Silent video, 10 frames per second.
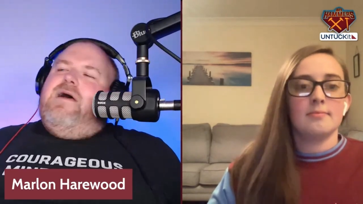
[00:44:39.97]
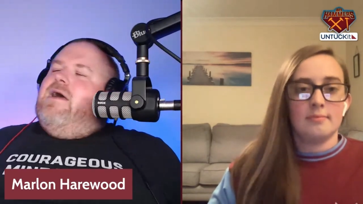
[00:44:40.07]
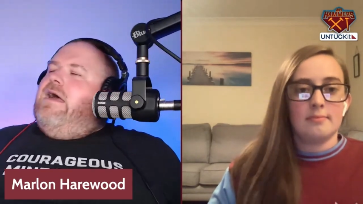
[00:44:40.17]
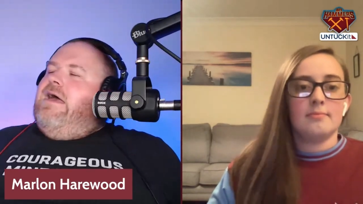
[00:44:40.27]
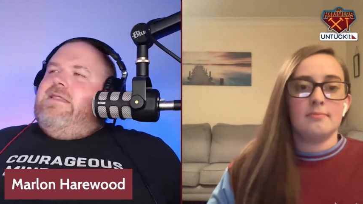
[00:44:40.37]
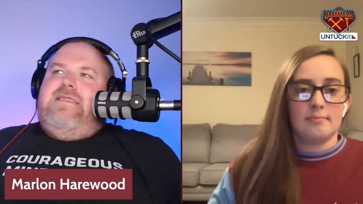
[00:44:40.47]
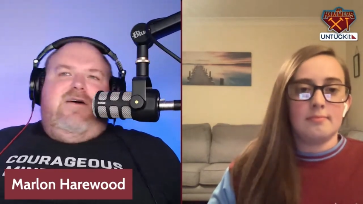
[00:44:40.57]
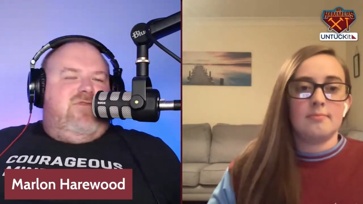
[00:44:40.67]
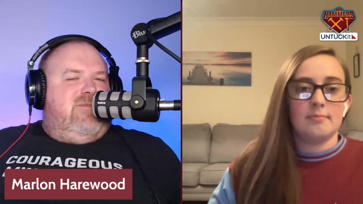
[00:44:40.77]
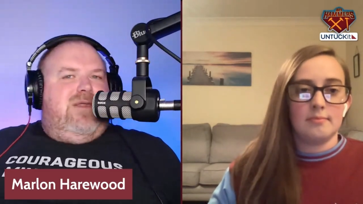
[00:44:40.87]
Speaker 1: Uh,
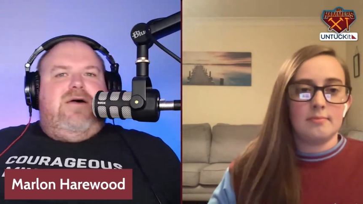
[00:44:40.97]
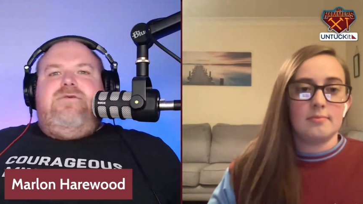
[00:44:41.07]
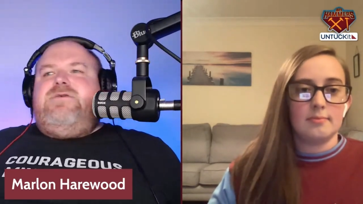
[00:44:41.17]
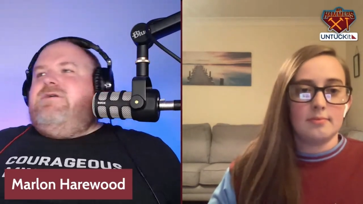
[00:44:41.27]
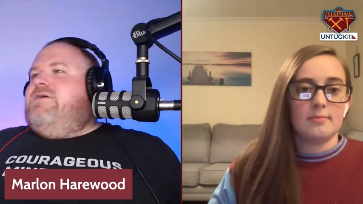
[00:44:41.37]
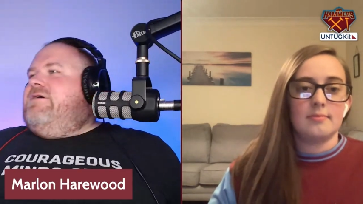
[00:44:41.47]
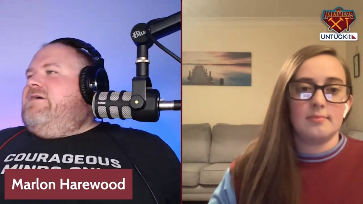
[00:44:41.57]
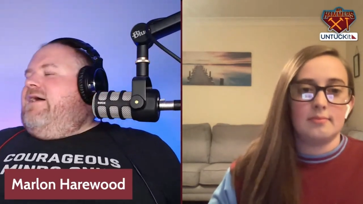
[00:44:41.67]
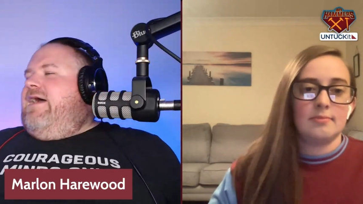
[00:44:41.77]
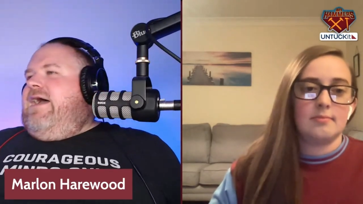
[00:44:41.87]
lovely bloke.
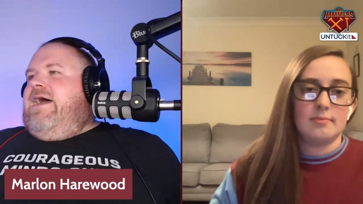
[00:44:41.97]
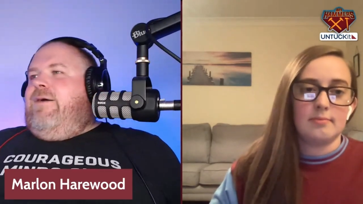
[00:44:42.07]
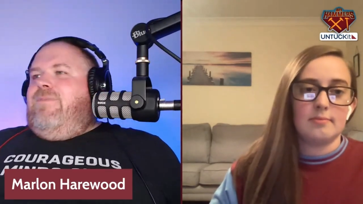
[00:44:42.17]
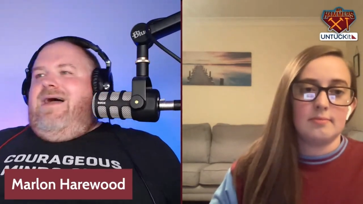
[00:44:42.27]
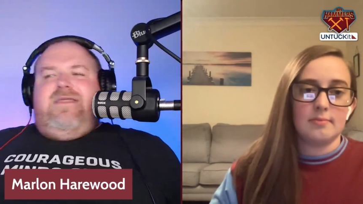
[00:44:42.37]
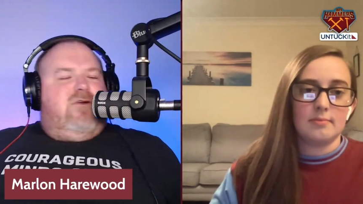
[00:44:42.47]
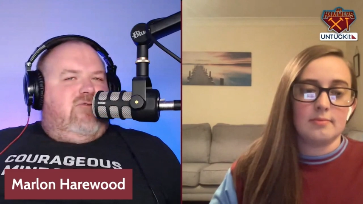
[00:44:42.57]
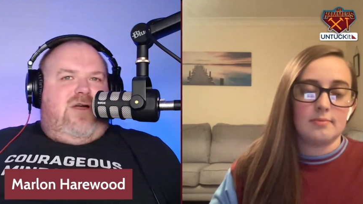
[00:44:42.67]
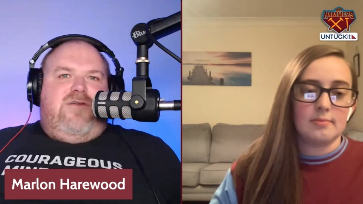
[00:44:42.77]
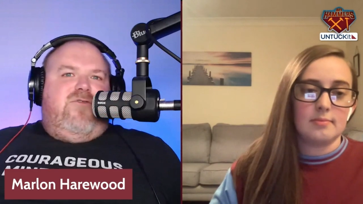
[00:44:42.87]
Um, and a
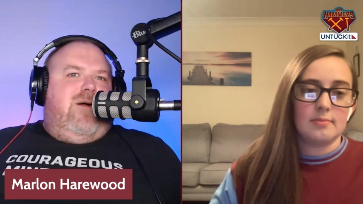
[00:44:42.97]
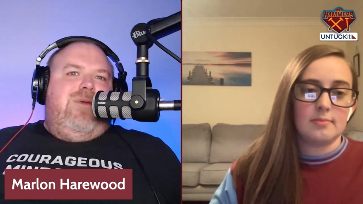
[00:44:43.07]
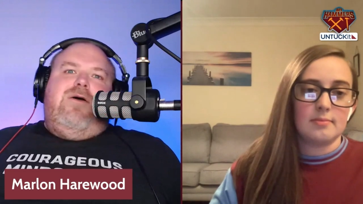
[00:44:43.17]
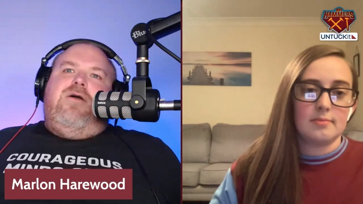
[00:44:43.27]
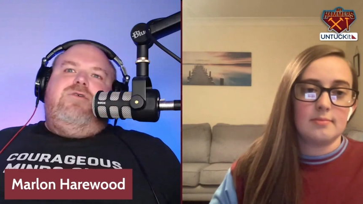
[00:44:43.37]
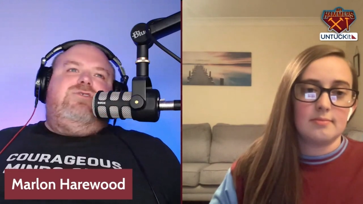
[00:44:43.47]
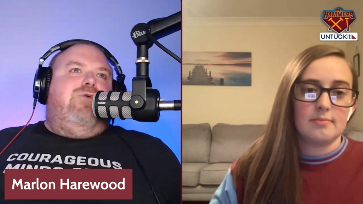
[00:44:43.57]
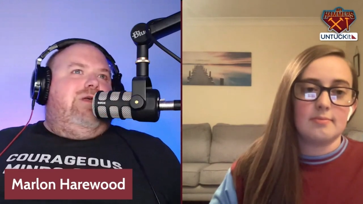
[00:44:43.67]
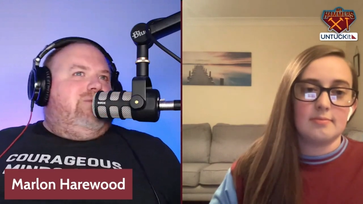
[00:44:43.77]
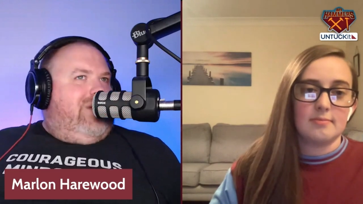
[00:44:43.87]
great foot. I mean, I used to
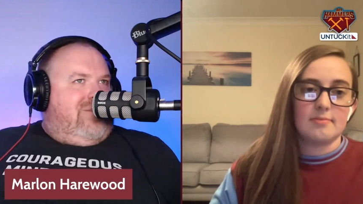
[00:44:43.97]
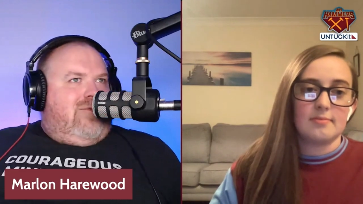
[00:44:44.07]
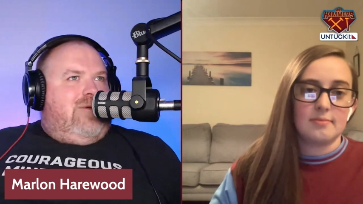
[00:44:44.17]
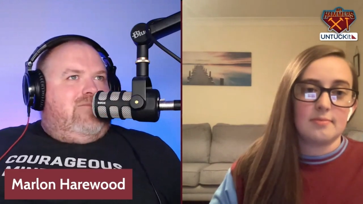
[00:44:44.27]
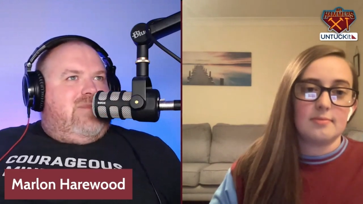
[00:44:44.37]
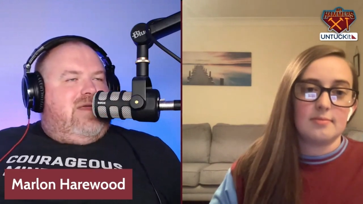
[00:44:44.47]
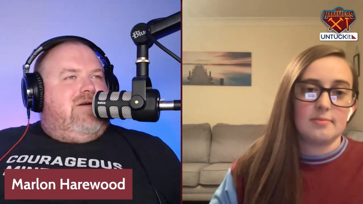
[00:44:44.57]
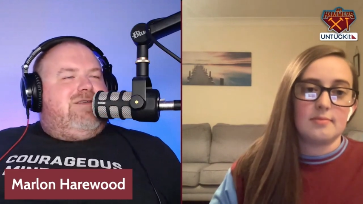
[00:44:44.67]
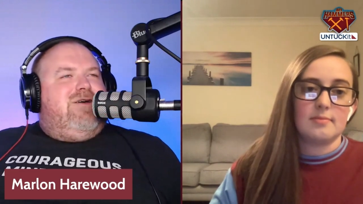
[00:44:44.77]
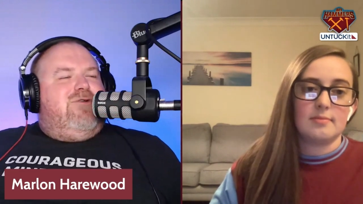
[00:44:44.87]
always remember him, and I
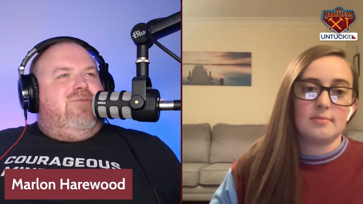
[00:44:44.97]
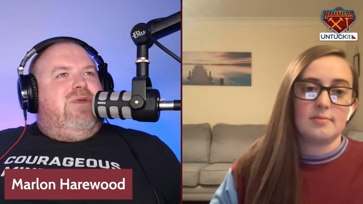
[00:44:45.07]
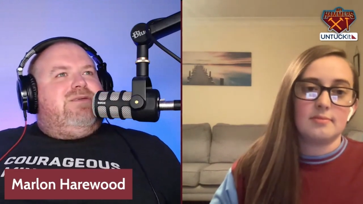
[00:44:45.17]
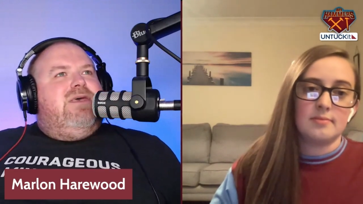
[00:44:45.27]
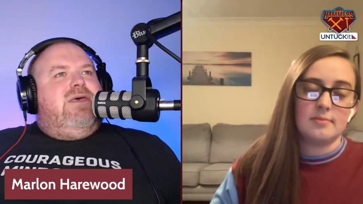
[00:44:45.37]
told him this.